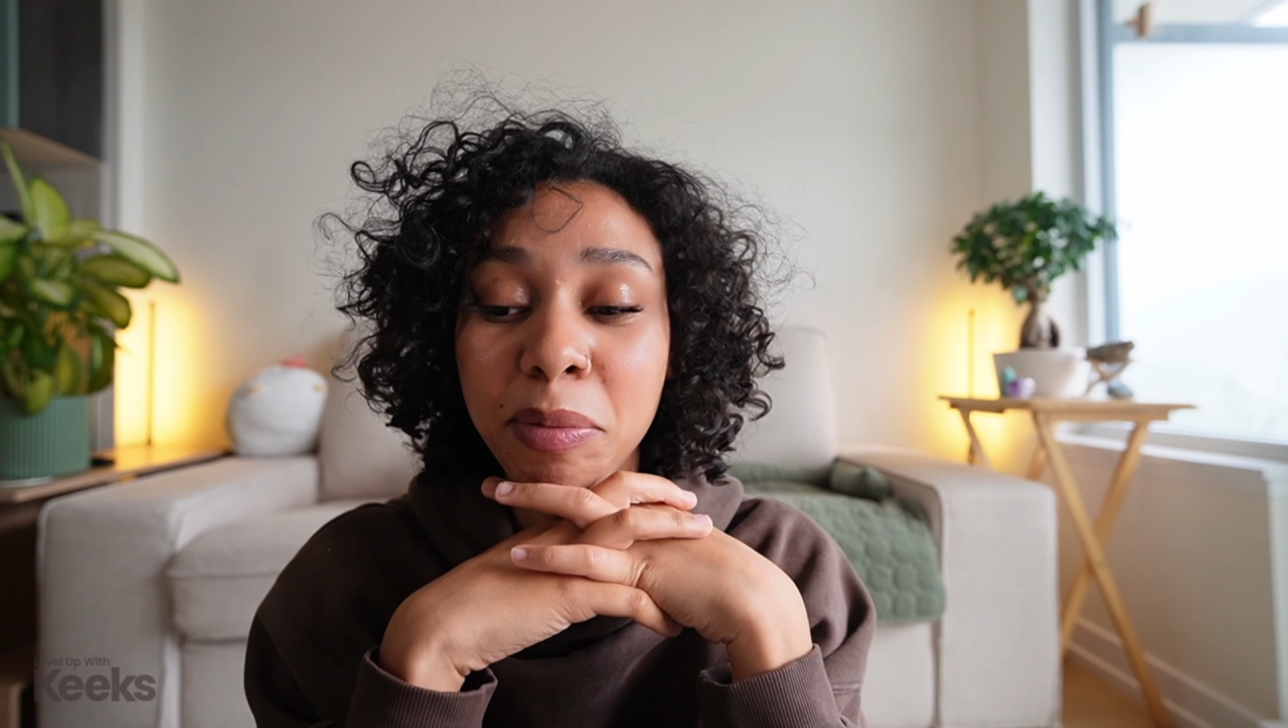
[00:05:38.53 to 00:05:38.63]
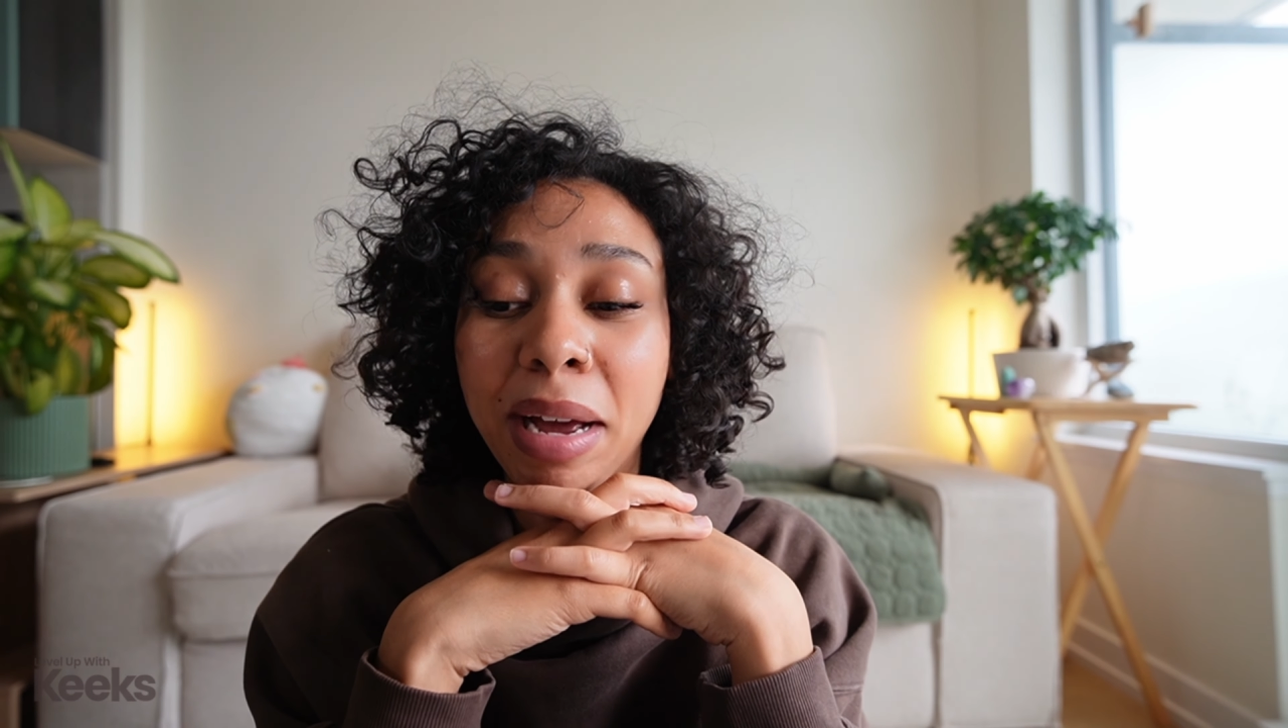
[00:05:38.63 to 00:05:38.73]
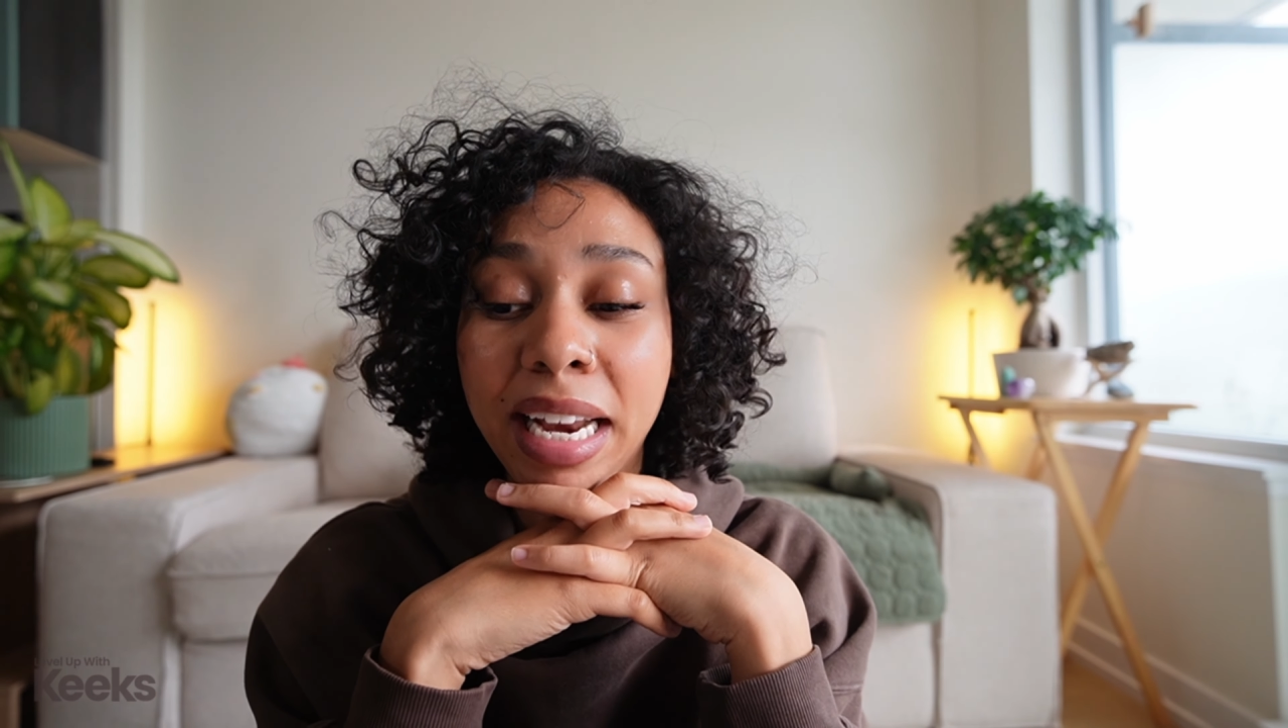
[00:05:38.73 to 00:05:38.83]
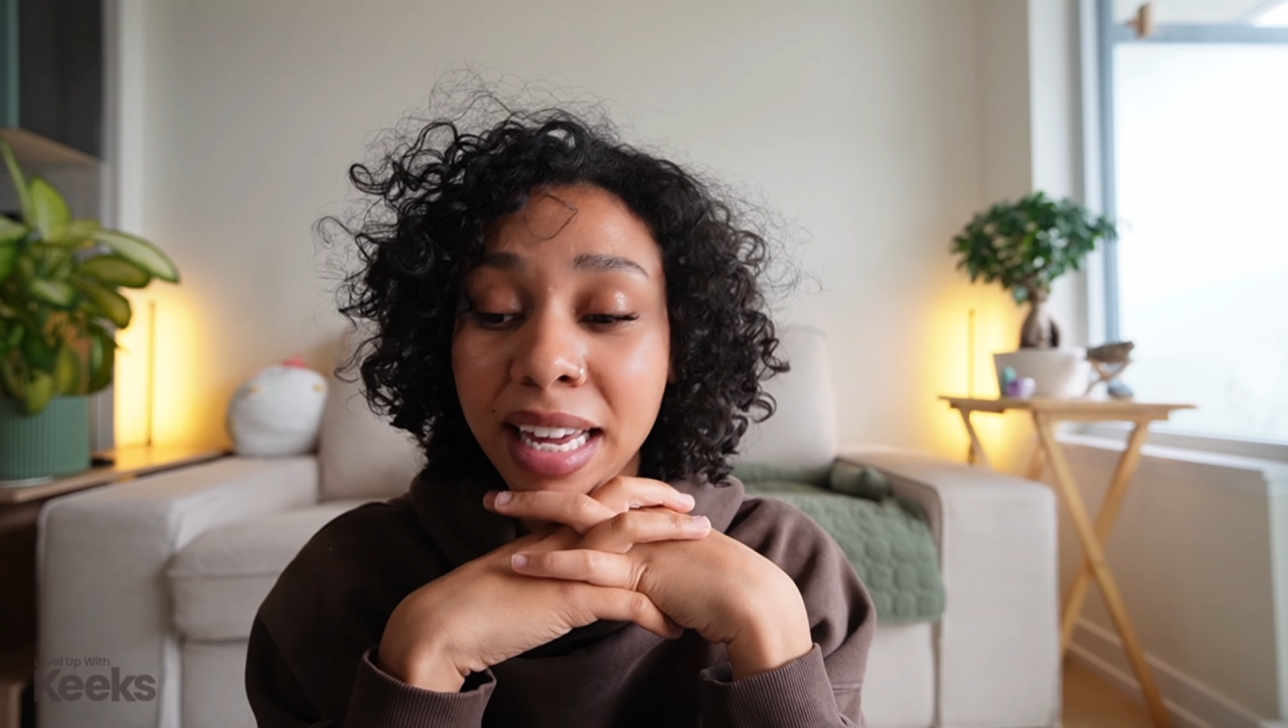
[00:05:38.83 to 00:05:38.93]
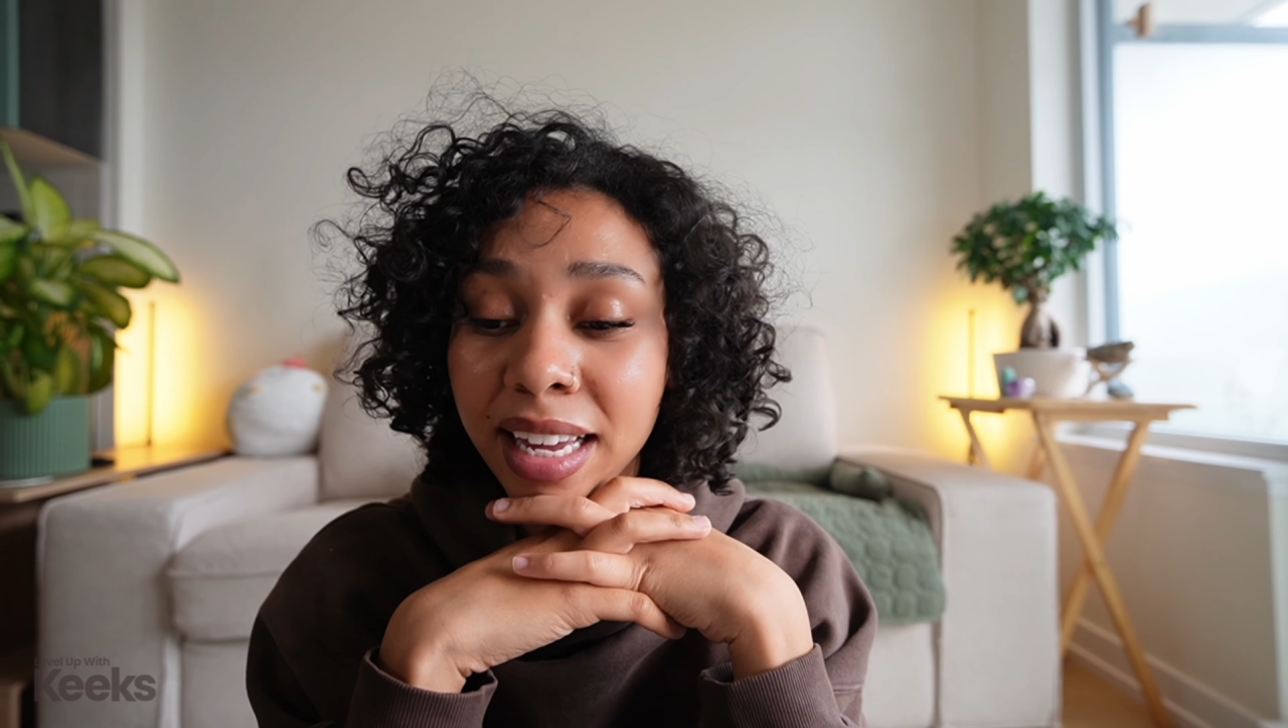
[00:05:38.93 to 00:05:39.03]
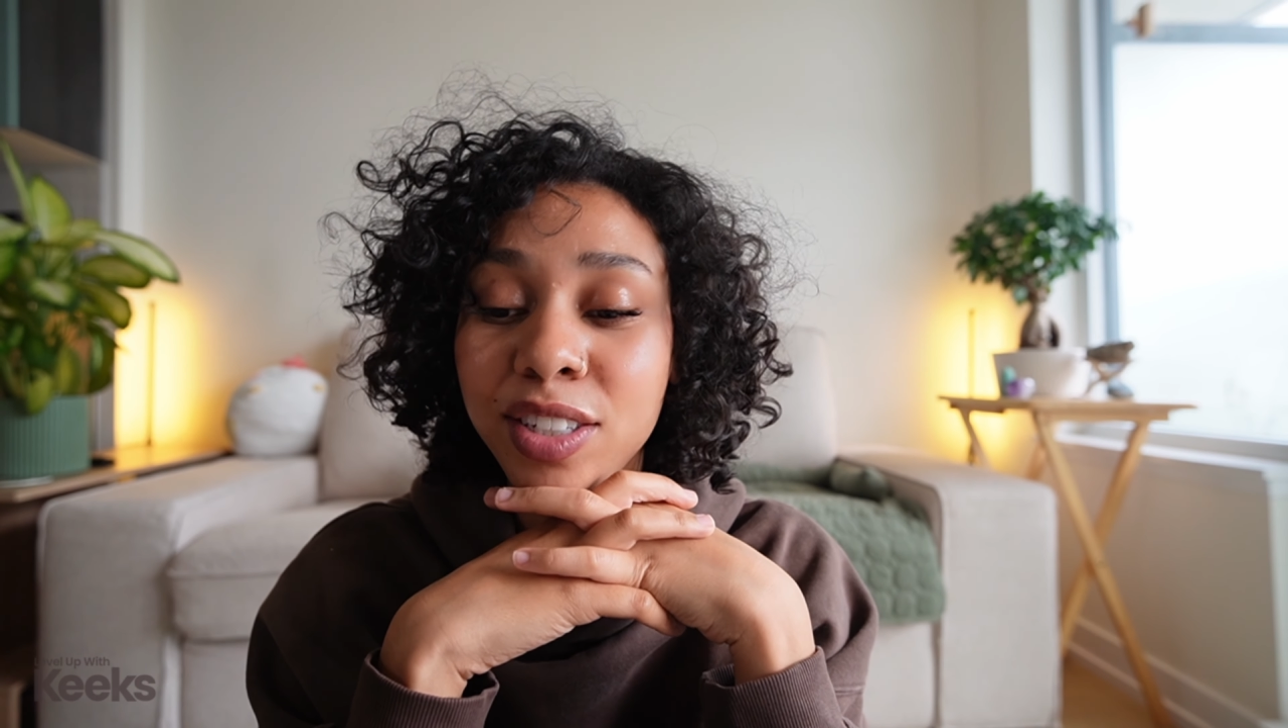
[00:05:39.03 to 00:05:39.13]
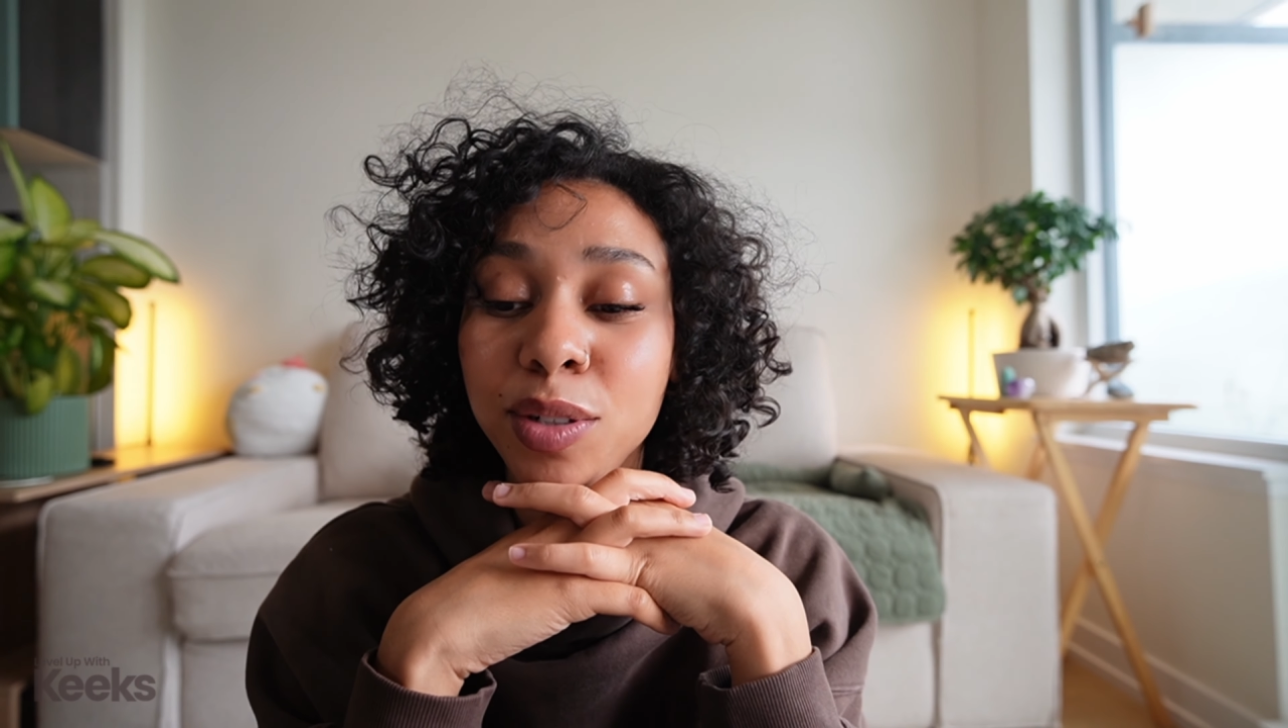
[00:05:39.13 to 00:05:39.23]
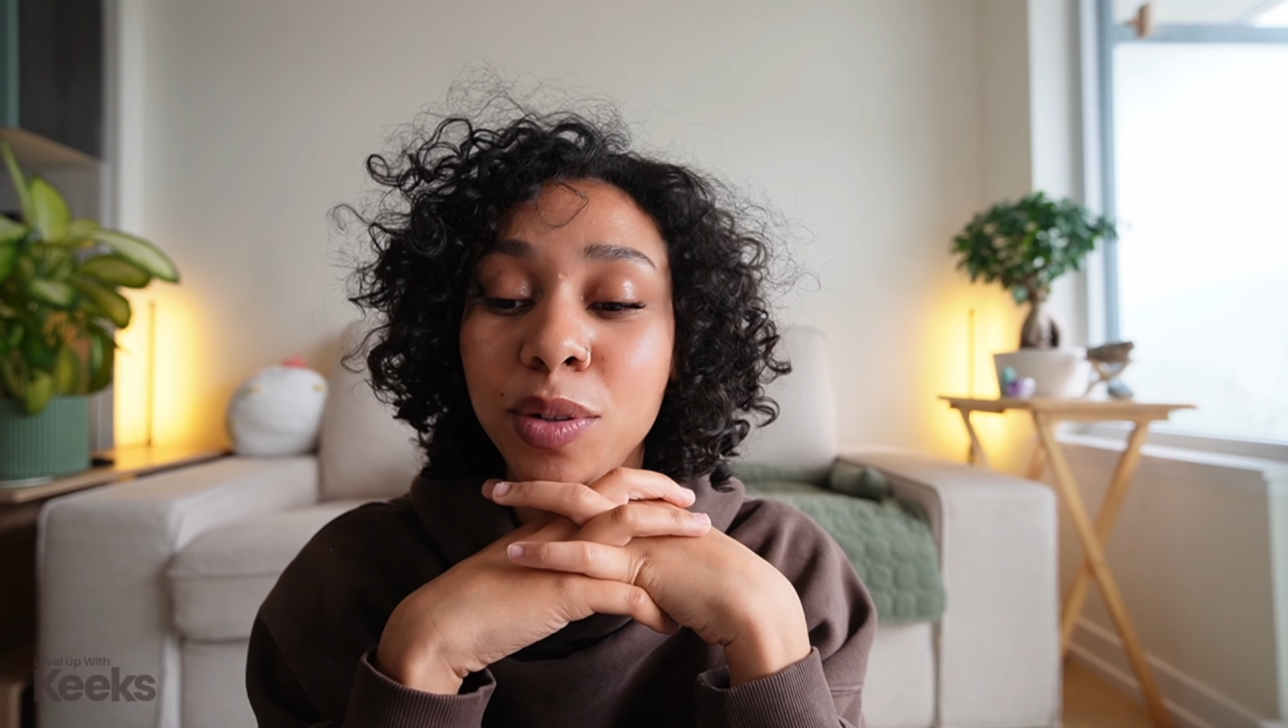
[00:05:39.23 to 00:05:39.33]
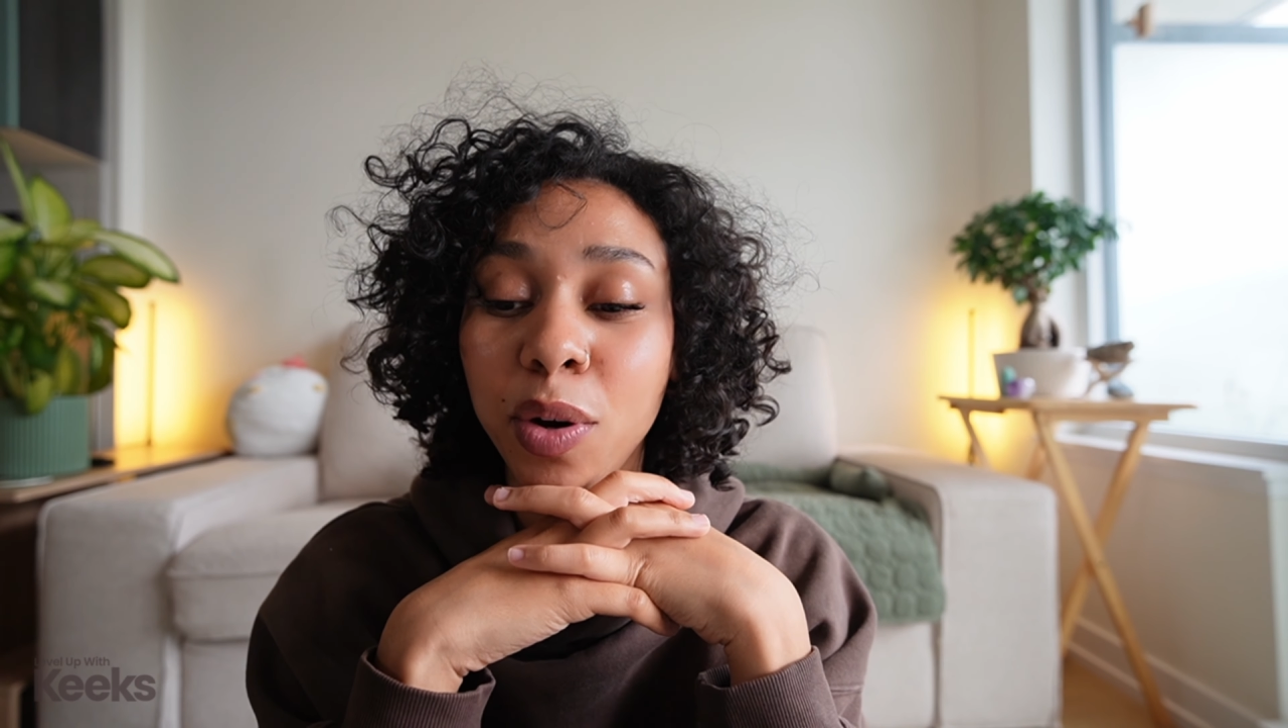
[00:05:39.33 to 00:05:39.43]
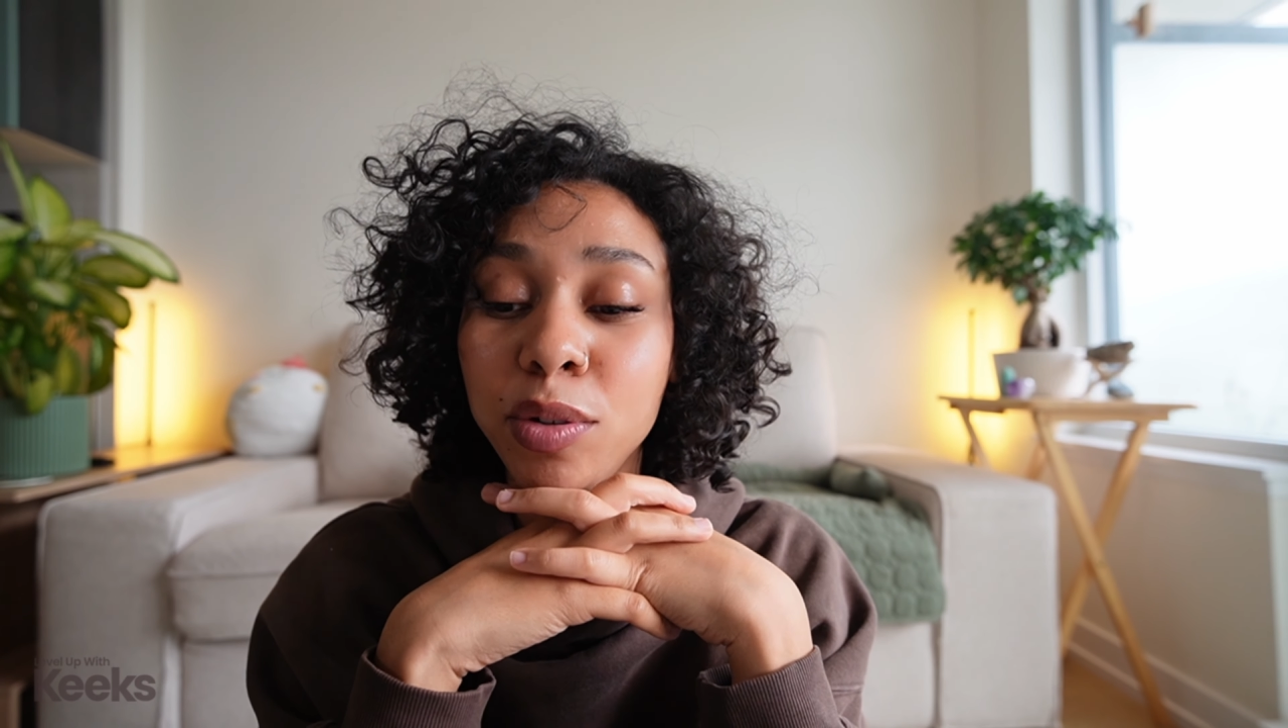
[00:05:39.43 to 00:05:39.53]
ready
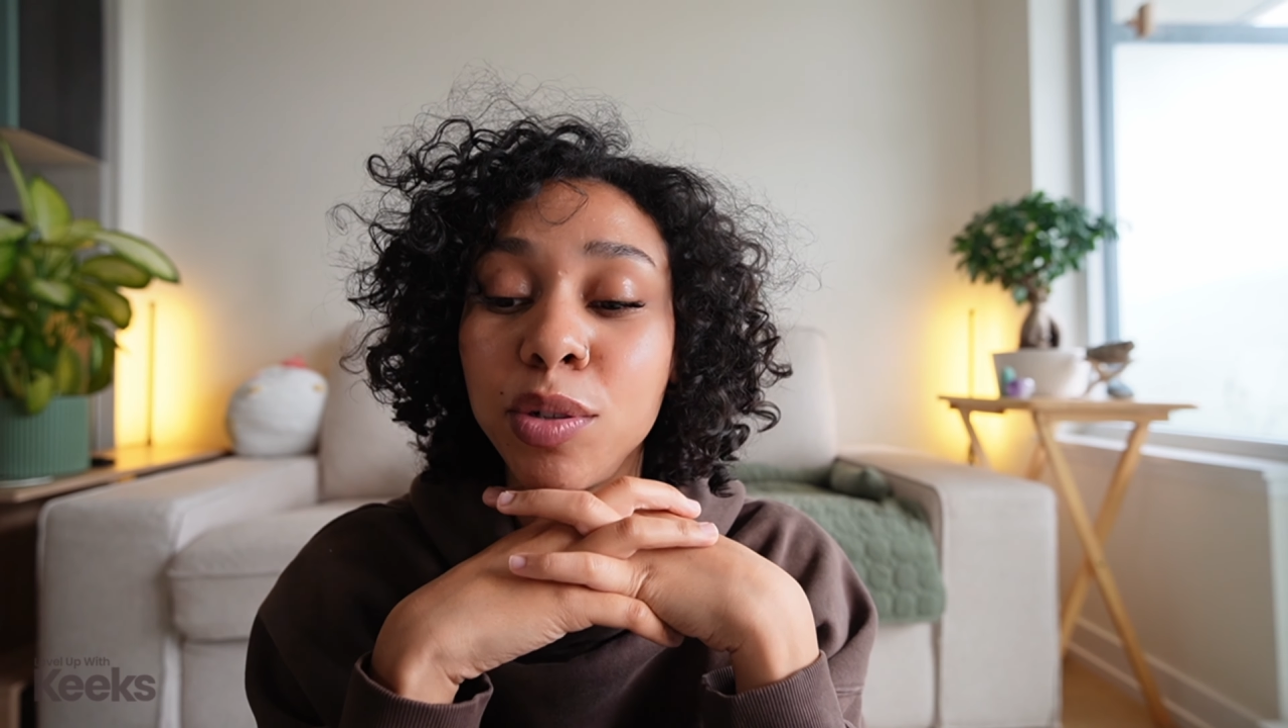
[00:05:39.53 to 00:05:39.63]
to go